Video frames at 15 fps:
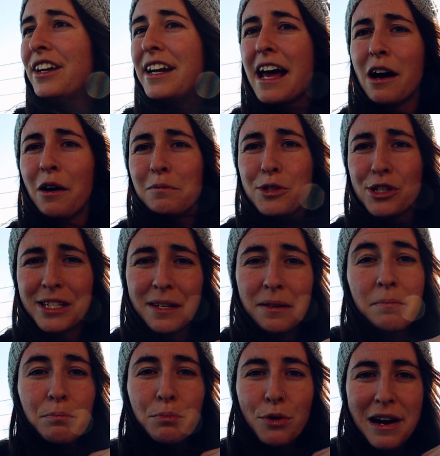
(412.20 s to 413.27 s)
For now, I'm just
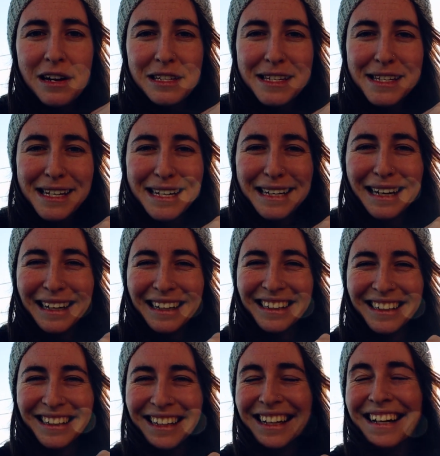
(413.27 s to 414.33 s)
embracing
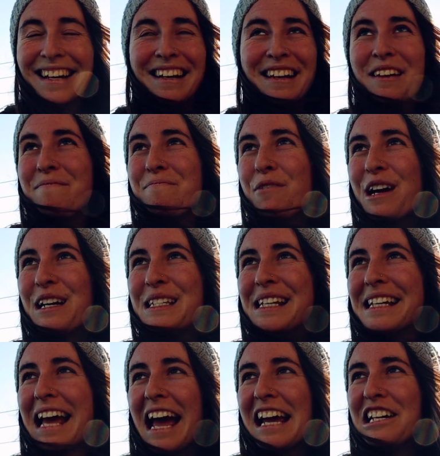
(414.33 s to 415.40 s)

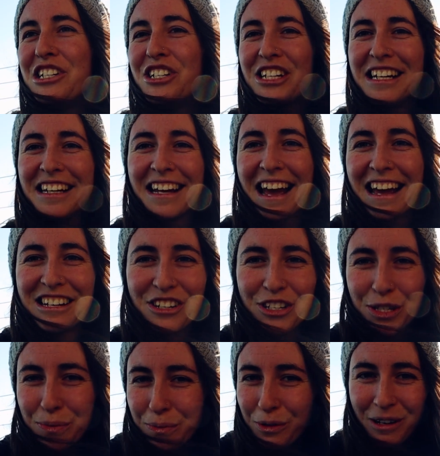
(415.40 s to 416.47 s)
aging and
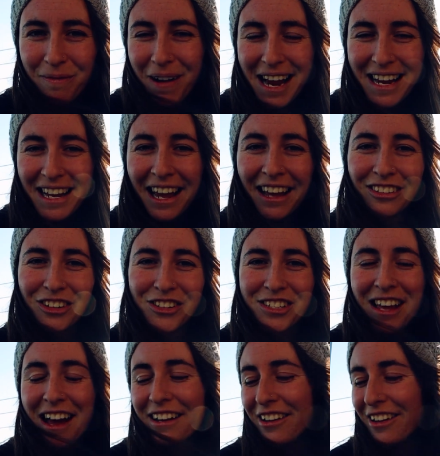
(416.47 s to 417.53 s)
just what my hair looks
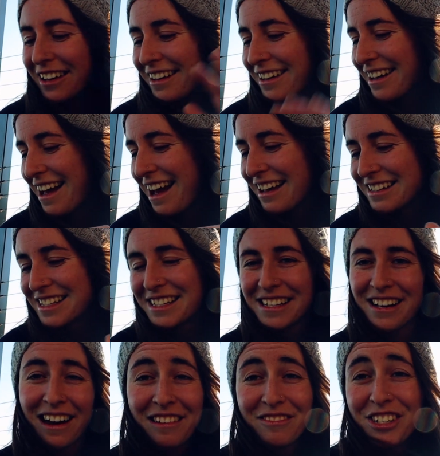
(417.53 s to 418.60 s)
like as
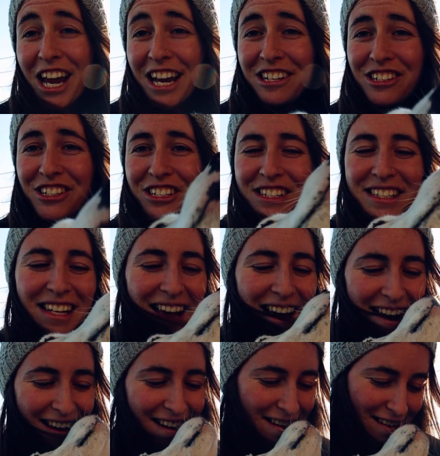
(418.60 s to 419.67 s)
time changes,
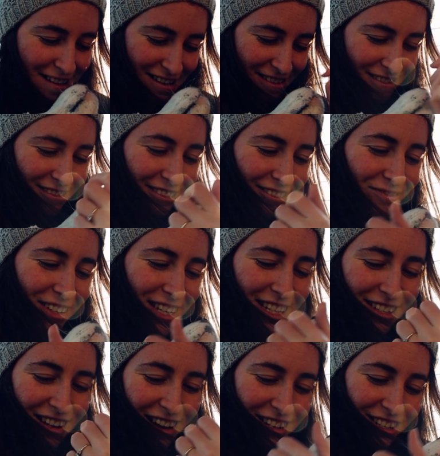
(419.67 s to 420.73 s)

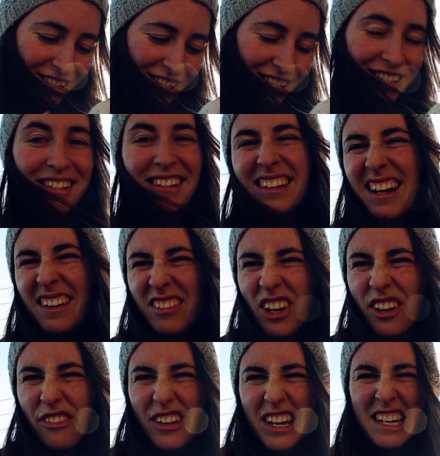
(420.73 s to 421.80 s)
because I'm not
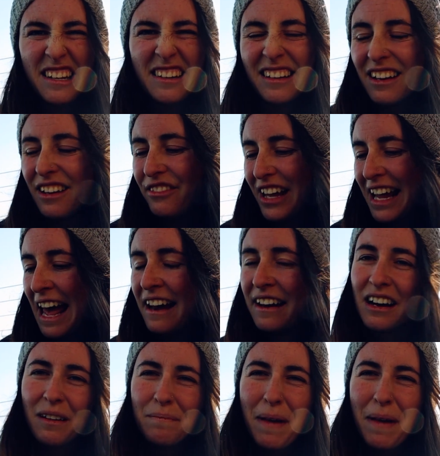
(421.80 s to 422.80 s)
a fan of henna.